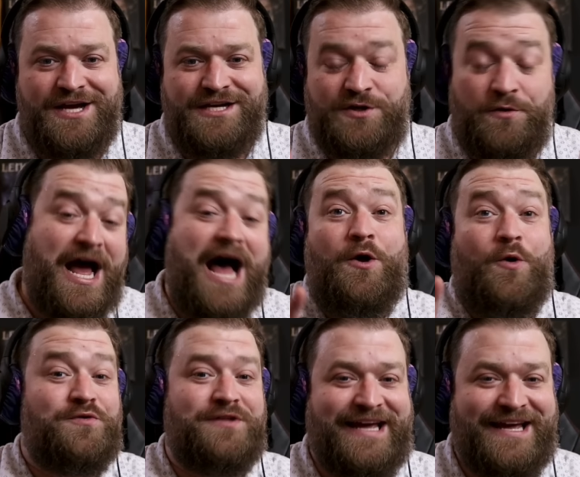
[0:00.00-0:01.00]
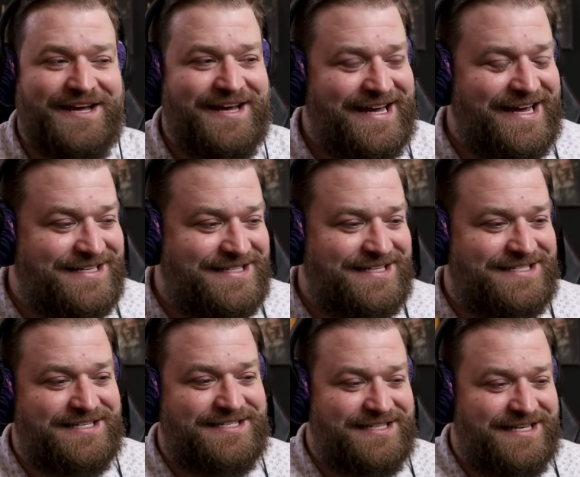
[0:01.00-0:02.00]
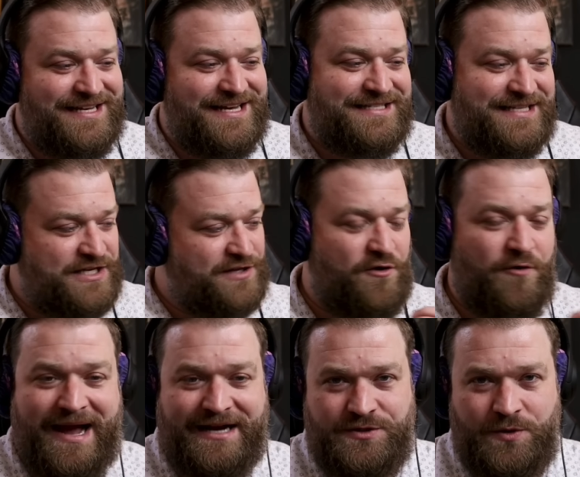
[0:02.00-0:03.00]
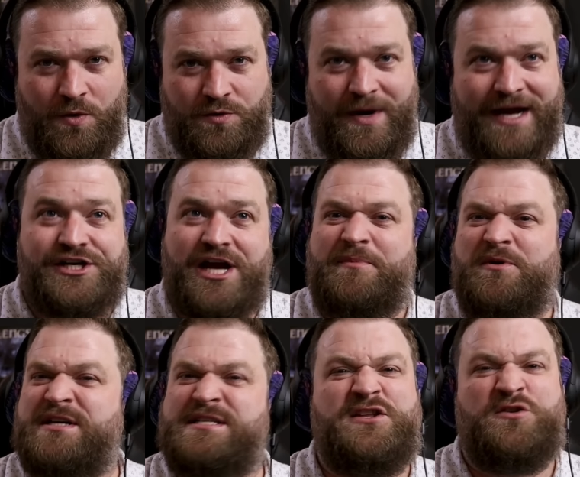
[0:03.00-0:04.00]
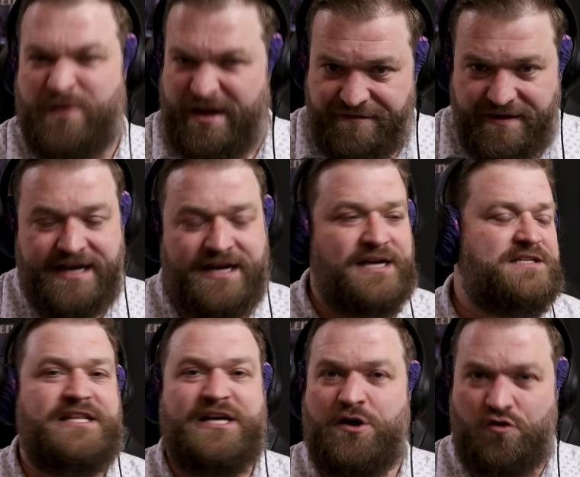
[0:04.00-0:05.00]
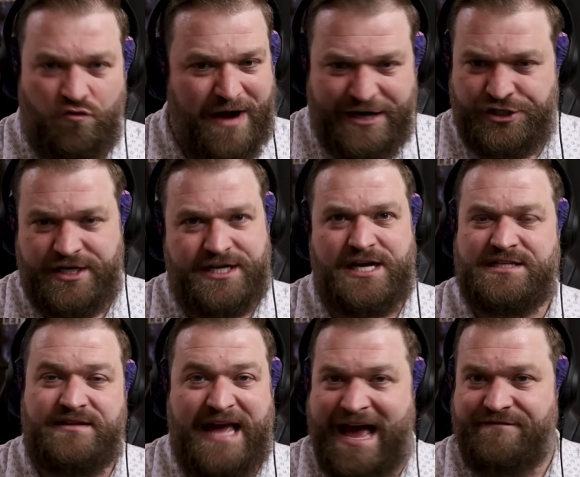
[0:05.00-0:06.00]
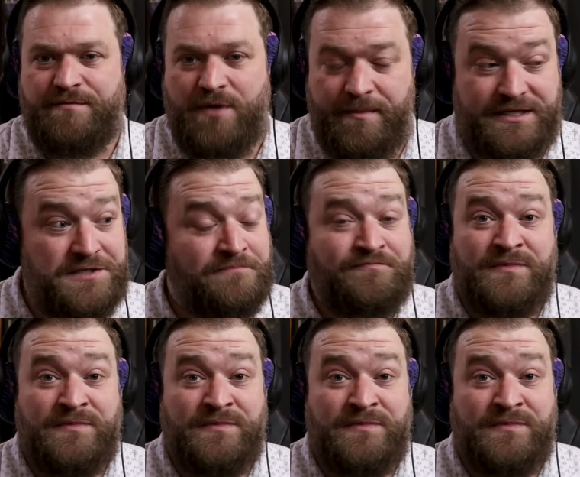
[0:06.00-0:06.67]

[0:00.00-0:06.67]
So not only is this a, is this a throwback to old Whitechapel because of the riffing, because of the aggression, because of the heavy moments,